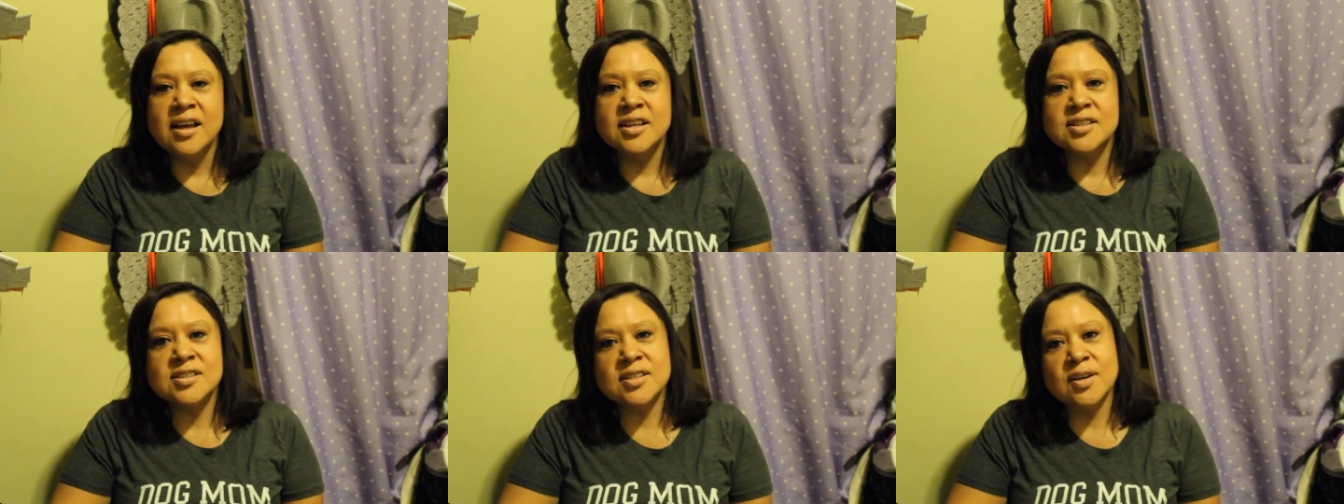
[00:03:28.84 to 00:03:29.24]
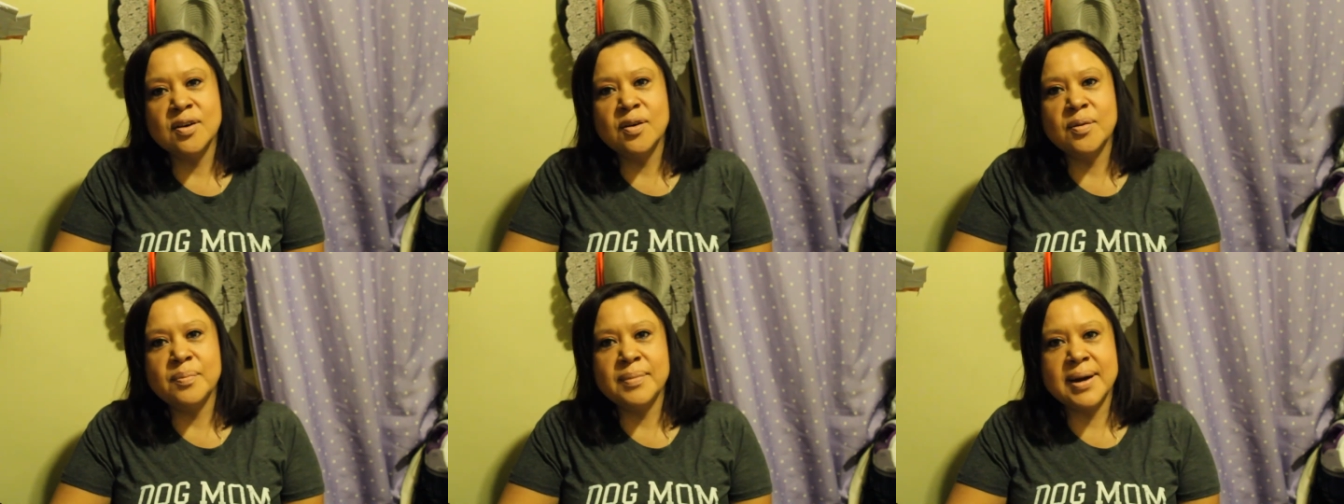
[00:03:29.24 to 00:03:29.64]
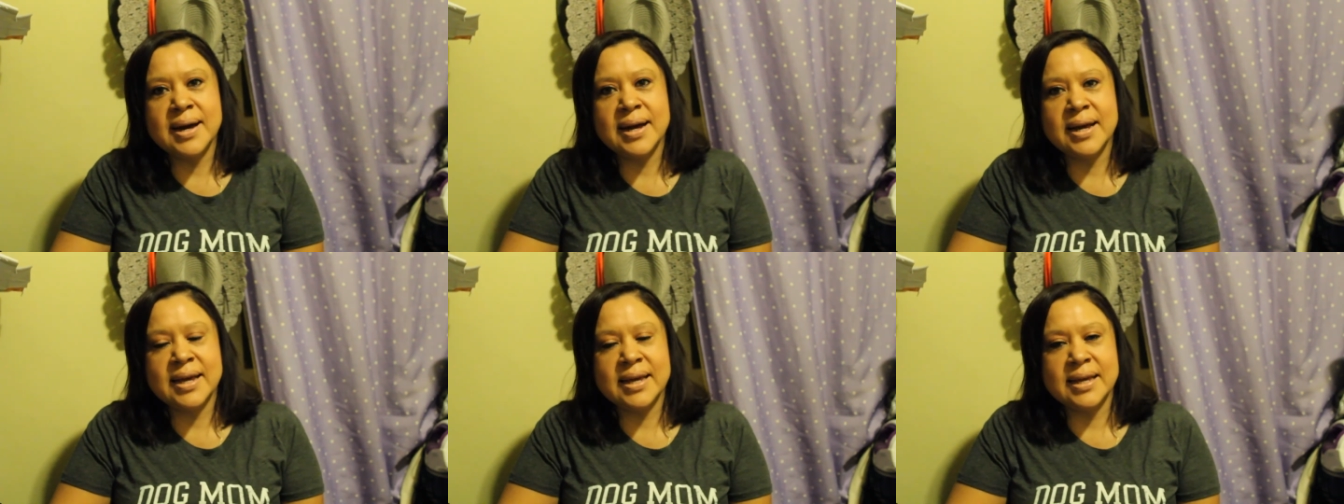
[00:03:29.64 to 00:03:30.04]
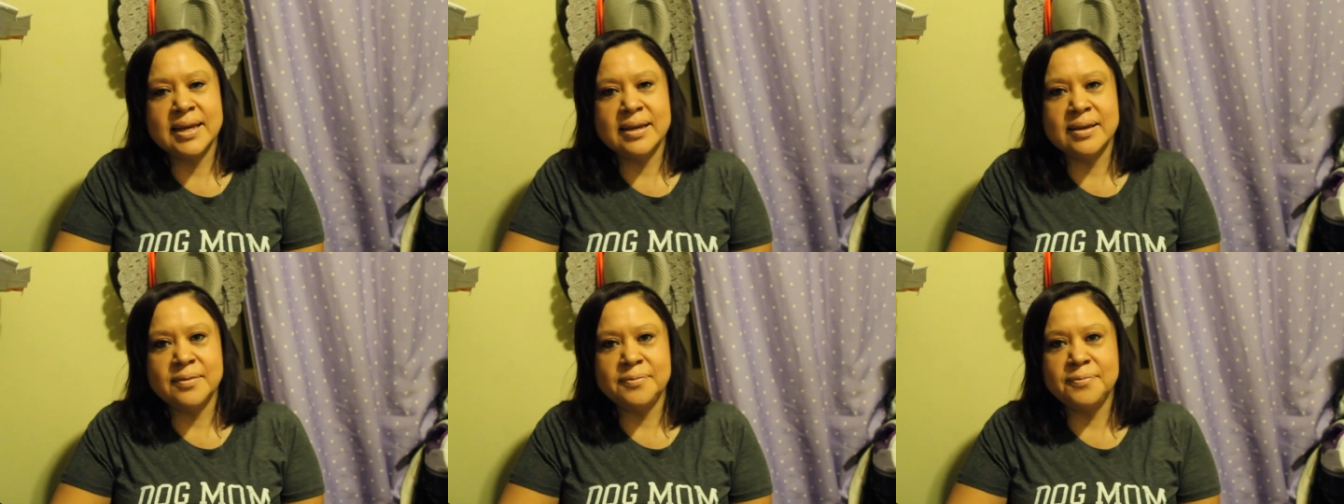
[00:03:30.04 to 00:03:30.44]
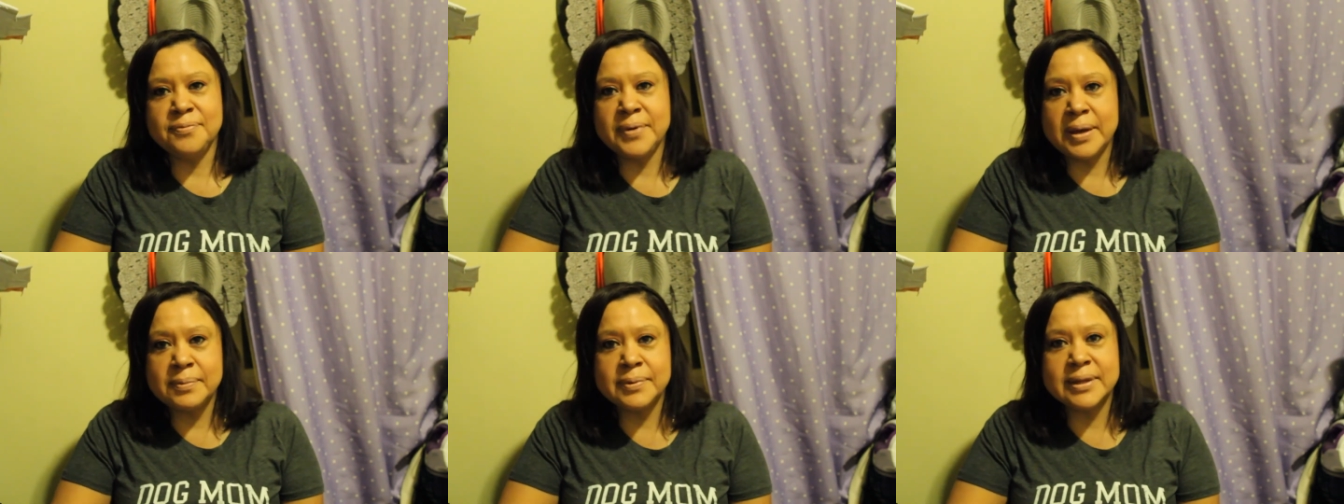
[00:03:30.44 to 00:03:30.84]
So my
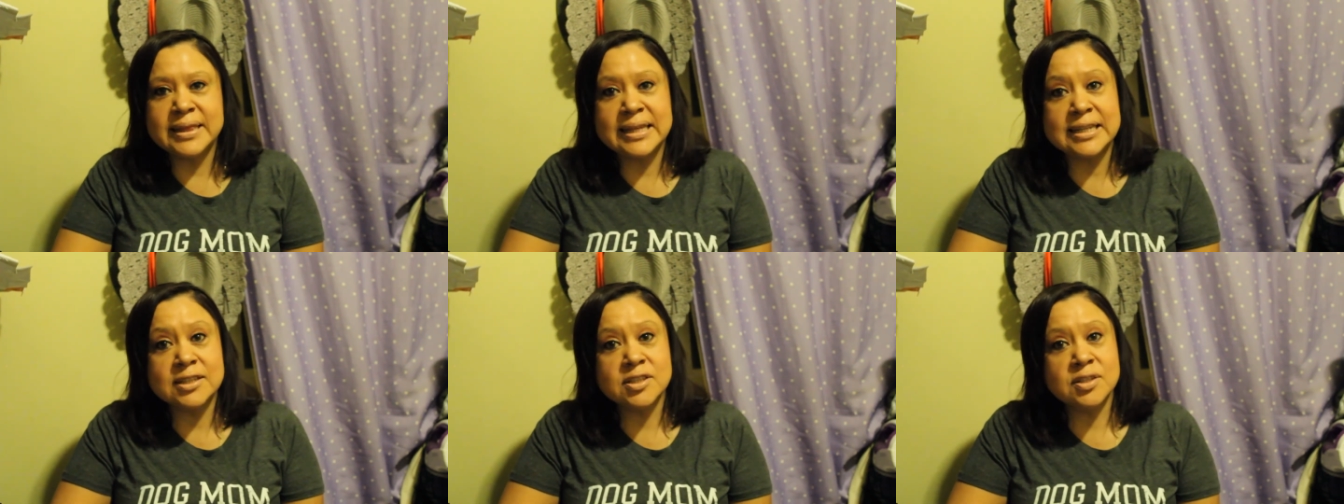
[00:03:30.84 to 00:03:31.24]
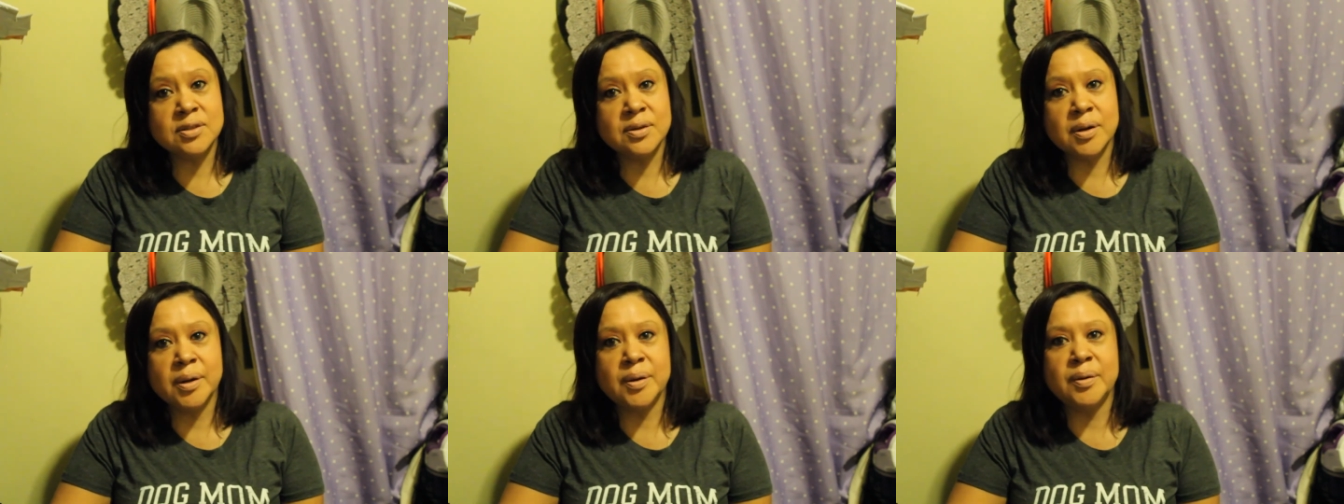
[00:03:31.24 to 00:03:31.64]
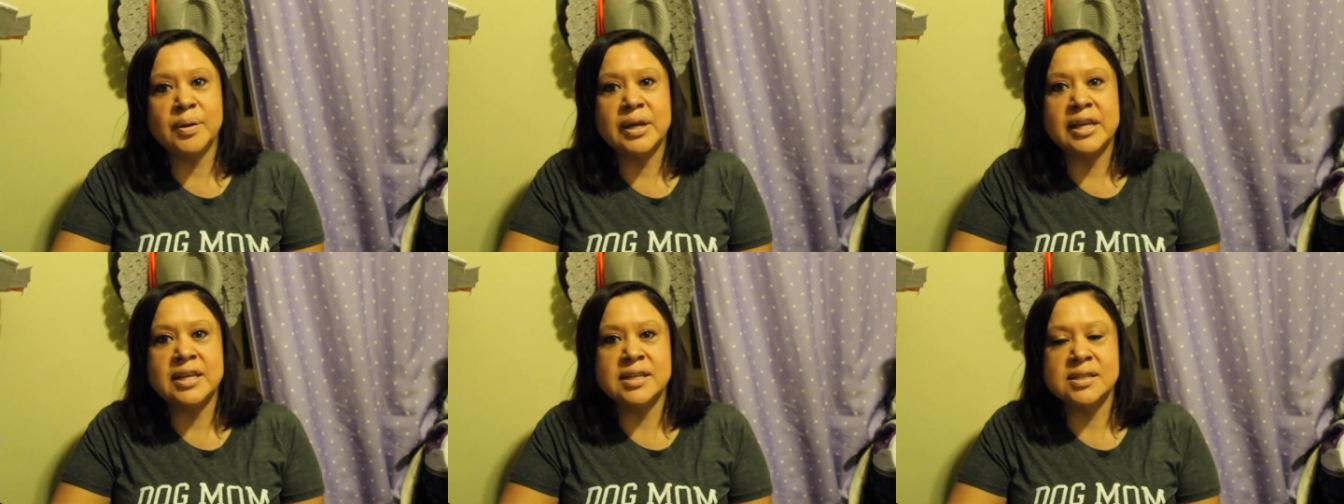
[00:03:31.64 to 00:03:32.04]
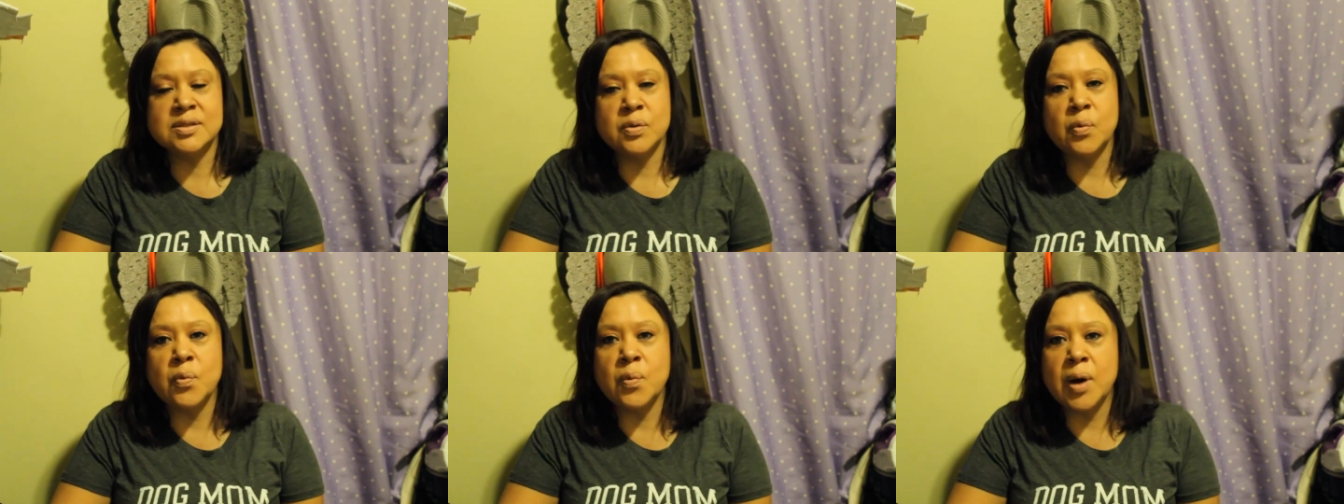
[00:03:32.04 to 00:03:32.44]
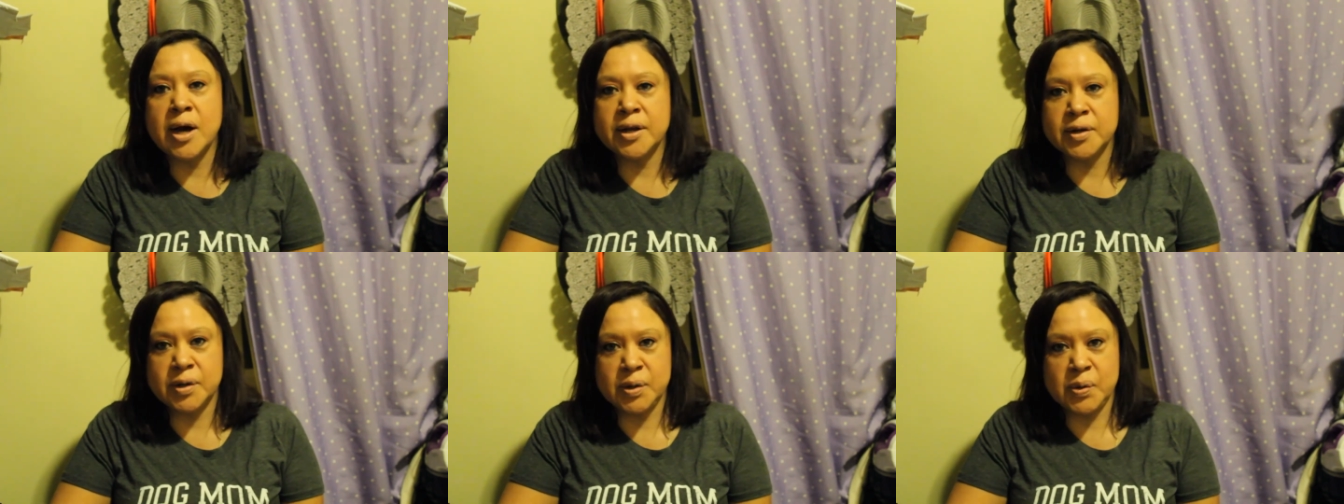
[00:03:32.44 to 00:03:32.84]
favorite thing to grow is
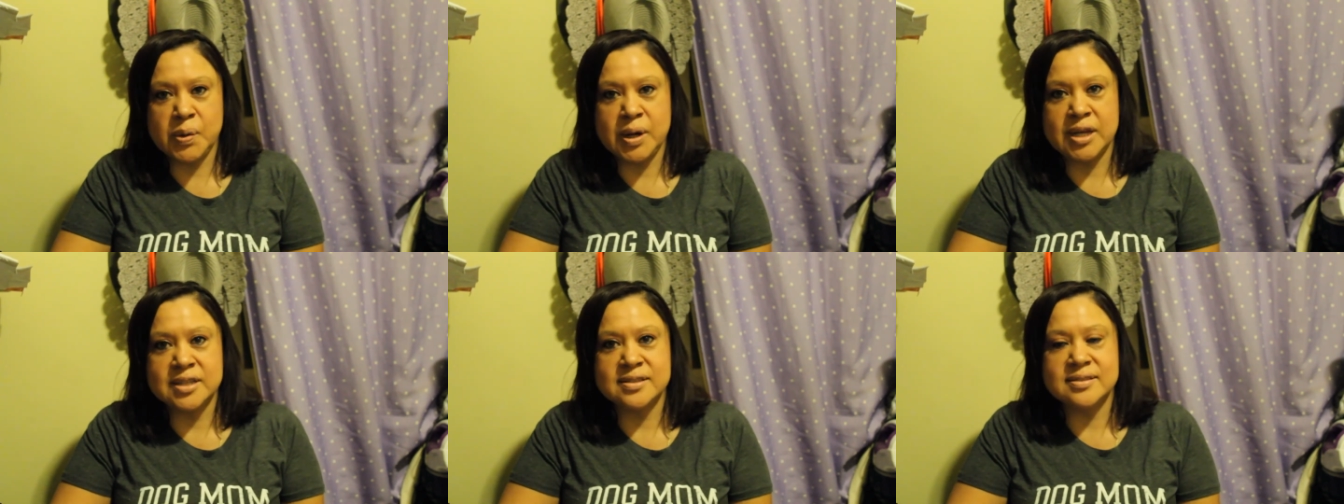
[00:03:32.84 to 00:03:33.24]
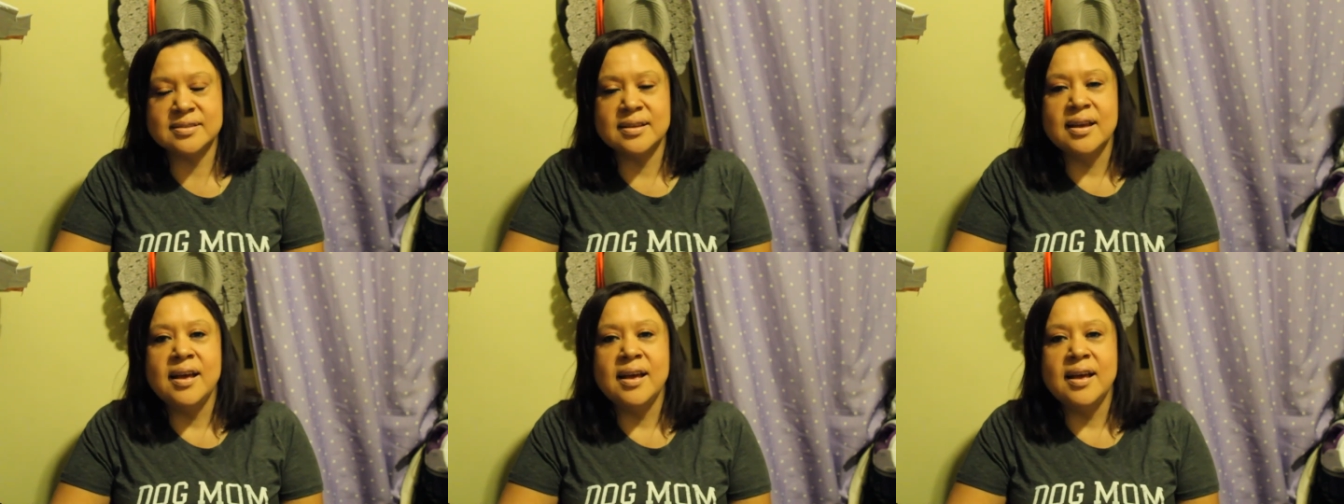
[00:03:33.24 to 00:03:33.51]
watercress.